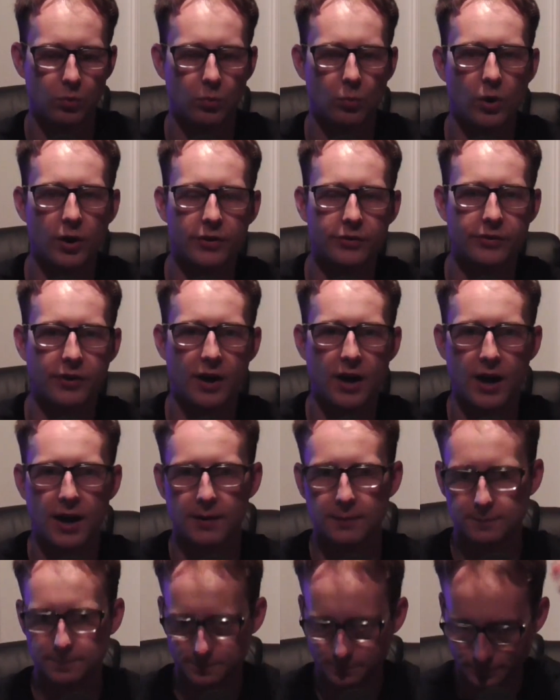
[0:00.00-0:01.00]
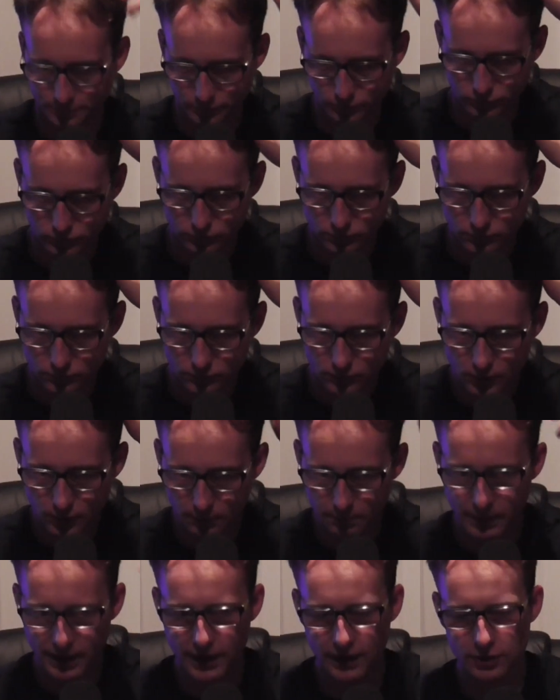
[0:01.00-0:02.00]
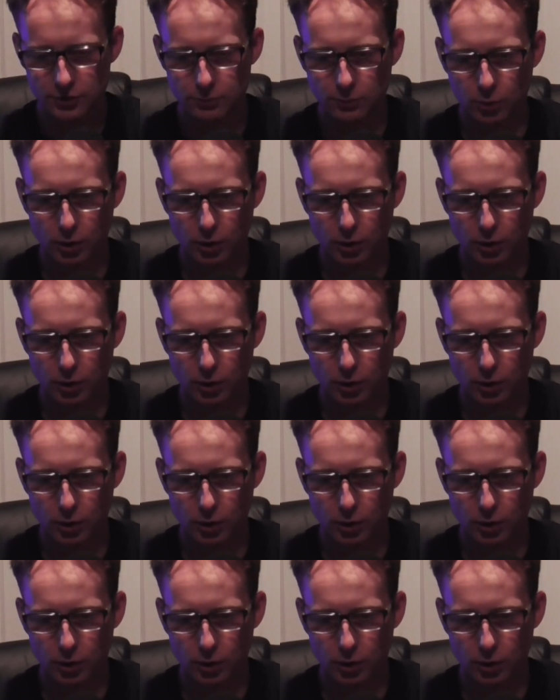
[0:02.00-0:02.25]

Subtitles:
Penix